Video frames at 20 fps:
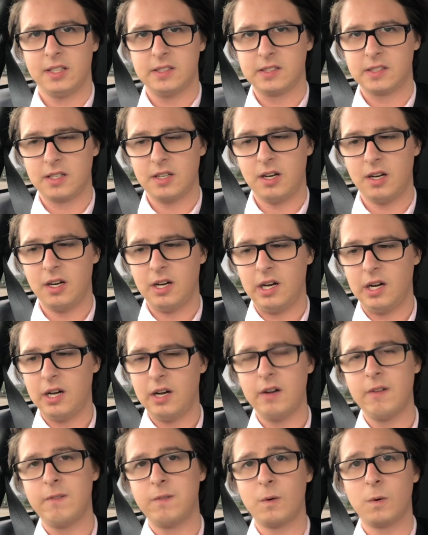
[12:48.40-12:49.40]
this
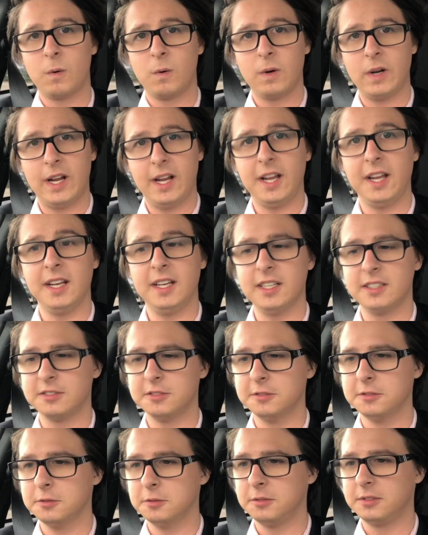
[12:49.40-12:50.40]
car for a
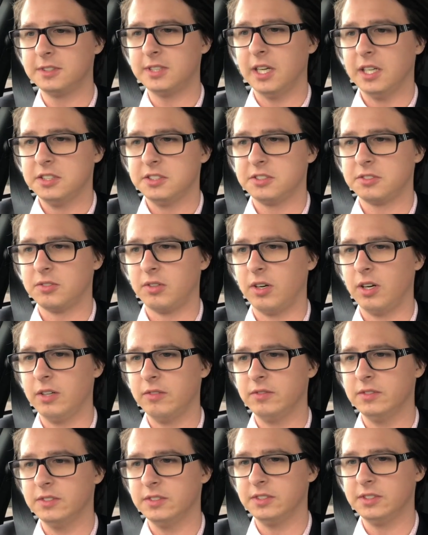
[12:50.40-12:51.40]
little test
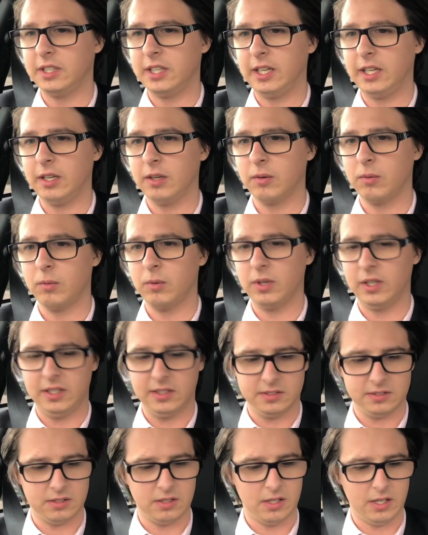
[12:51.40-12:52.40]
drive and see what
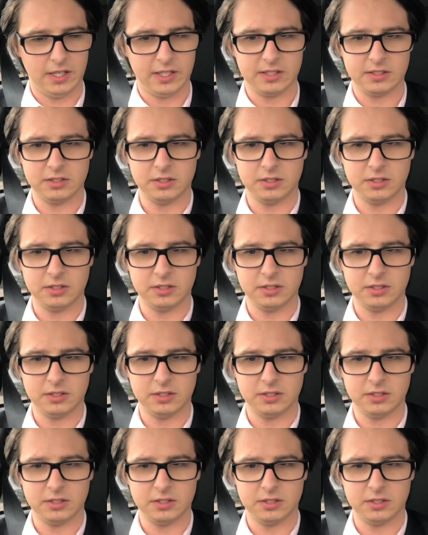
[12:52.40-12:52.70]
it's like.